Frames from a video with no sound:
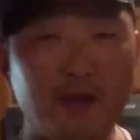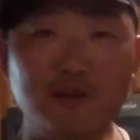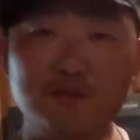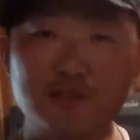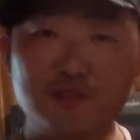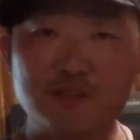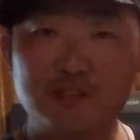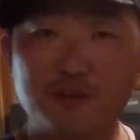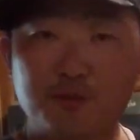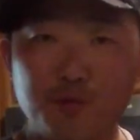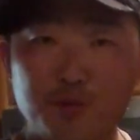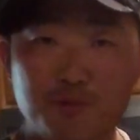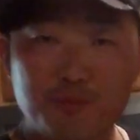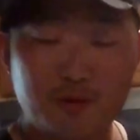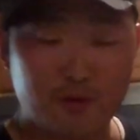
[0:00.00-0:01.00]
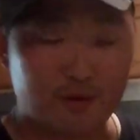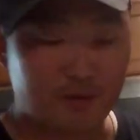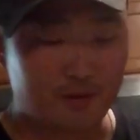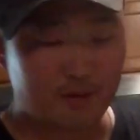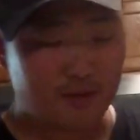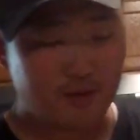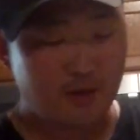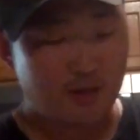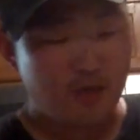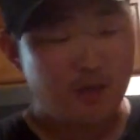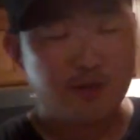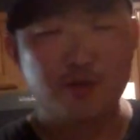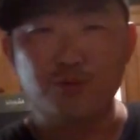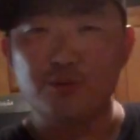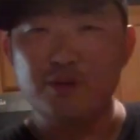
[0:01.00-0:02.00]
Here's the secret with milk.
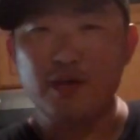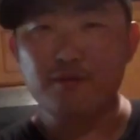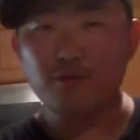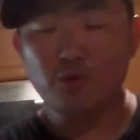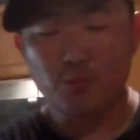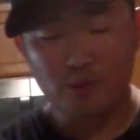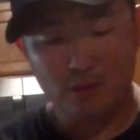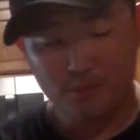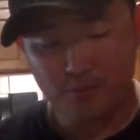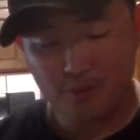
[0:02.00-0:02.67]
You never want to